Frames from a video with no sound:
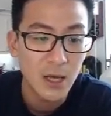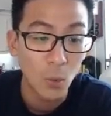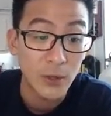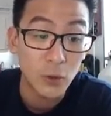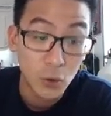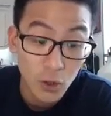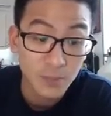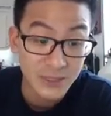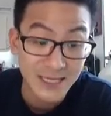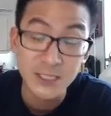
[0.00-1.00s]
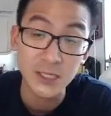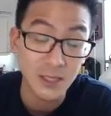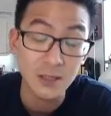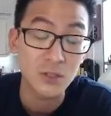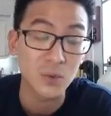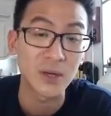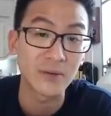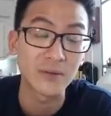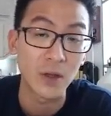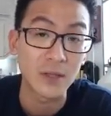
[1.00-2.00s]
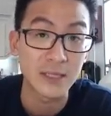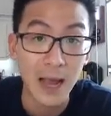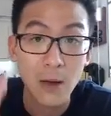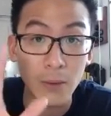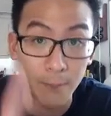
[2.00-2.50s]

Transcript: where you could potentially earn $25 an hour,